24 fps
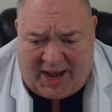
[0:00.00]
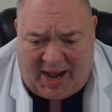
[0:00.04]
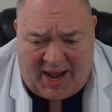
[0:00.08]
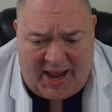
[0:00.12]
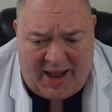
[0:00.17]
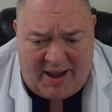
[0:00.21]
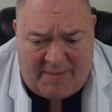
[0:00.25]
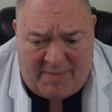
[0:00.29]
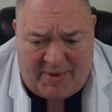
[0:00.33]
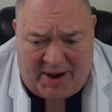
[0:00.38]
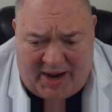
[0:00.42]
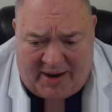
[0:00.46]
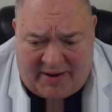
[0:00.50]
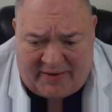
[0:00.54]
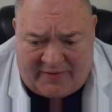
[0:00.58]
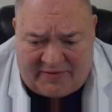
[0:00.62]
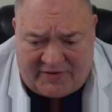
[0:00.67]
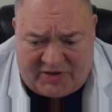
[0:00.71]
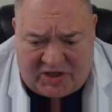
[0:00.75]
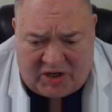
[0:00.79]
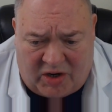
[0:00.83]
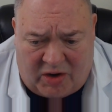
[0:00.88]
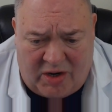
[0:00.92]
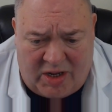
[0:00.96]
amount of
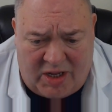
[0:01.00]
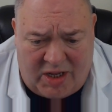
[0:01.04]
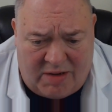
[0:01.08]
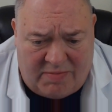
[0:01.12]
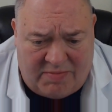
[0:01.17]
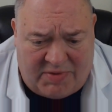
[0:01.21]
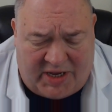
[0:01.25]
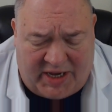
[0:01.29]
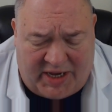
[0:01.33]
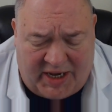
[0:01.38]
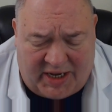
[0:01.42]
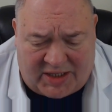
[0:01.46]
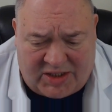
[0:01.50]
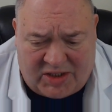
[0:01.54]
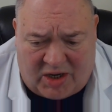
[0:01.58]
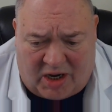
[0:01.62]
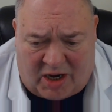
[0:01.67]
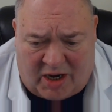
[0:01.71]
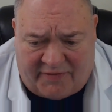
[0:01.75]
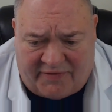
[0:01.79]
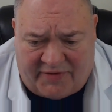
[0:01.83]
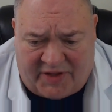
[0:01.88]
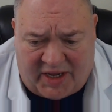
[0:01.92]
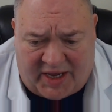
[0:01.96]
sodium kicks
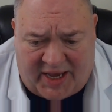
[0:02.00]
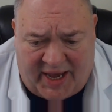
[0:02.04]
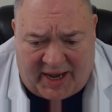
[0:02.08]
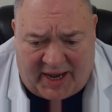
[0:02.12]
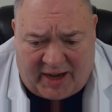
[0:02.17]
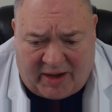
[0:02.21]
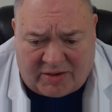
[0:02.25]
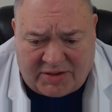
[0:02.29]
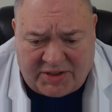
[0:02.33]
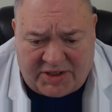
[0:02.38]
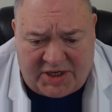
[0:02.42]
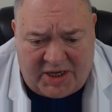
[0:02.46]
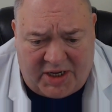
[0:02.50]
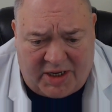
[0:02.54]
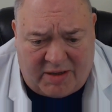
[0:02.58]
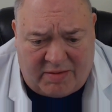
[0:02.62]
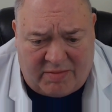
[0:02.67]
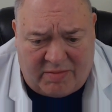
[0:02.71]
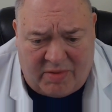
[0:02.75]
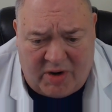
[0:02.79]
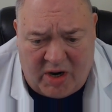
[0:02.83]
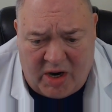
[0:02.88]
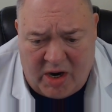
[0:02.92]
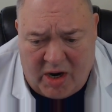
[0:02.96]
off the
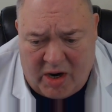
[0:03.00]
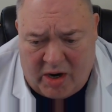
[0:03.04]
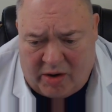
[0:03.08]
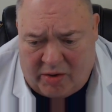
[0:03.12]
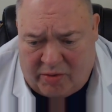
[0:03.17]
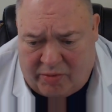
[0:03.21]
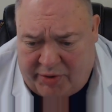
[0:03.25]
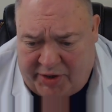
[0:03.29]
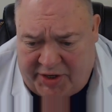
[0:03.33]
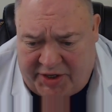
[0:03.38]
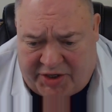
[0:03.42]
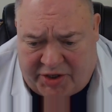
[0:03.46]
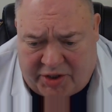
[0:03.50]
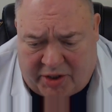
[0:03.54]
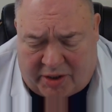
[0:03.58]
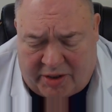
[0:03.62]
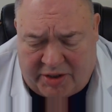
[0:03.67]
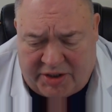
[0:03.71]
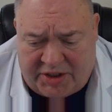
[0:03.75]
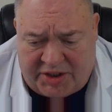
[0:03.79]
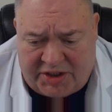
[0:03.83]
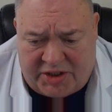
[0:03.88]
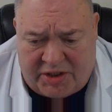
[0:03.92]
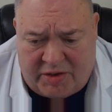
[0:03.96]
calcium,
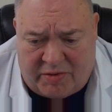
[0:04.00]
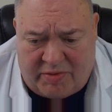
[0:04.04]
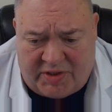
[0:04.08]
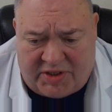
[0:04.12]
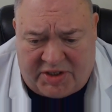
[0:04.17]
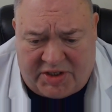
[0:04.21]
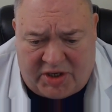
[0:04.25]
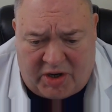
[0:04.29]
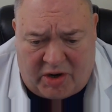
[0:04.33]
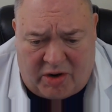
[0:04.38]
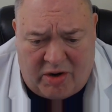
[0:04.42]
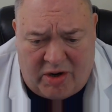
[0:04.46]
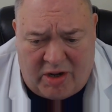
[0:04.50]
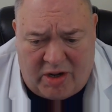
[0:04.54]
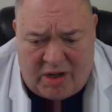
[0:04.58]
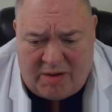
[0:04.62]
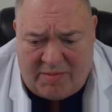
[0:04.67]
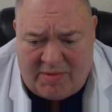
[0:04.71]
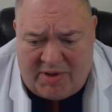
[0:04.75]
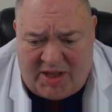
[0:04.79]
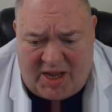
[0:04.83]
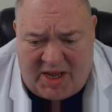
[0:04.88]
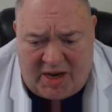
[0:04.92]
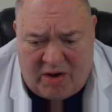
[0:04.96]
recharges it with sodium,
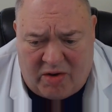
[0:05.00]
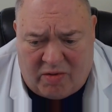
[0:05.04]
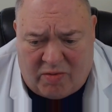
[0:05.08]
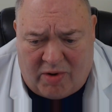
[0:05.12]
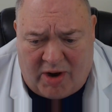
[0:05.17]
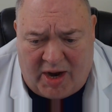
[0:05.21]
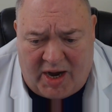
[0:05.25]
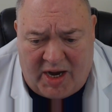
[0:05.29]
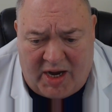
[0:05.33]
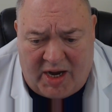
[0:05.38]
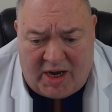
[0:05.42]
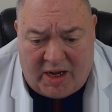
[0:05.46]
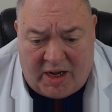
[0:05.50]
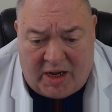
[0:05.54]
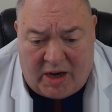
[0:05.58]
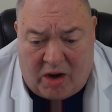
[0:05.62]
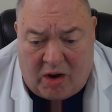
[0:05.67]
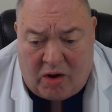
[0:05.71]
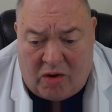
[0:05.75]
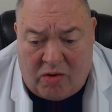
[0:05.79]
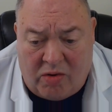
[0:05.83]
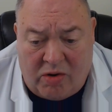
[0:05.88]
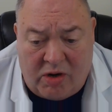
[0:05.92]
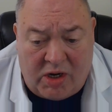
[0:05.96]
and then you're ready to
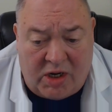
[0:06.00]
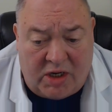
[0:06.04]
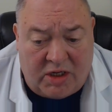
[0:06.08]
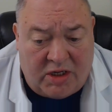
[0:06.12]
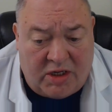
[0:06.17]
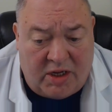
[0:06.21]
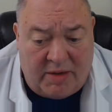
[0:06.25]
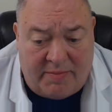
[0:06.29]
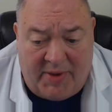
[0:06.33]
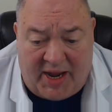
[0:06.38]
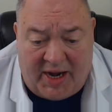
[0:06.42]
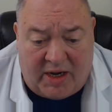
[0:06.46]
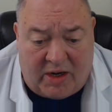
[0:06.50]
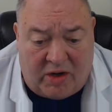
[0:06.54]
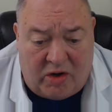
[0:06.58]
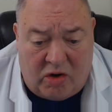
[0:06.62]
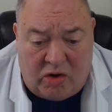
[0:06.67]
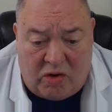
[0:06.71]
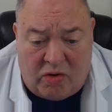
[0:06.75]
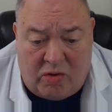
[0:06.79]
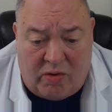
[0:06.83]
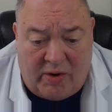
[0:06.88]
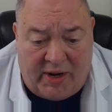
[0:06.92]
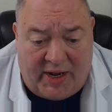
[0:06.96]
go to make
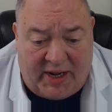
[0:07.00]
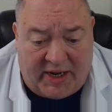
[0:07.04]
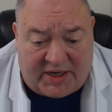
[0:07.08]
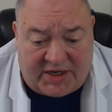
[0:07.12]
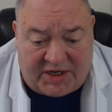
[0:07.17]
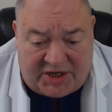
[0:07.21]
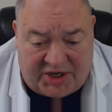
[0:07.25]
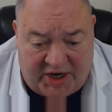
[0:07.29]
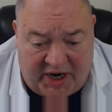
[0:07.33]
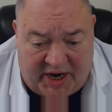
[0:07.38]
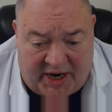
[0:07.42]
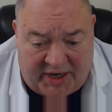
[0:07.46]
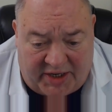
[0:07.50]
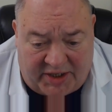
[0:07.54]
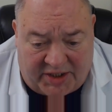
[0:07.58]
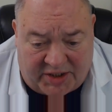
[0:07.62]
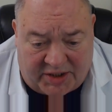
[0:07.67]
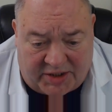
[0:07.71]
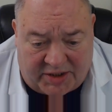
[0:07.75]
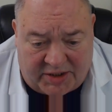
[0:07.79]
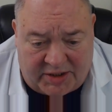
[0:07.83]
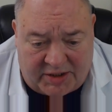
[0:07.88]
new exchanges.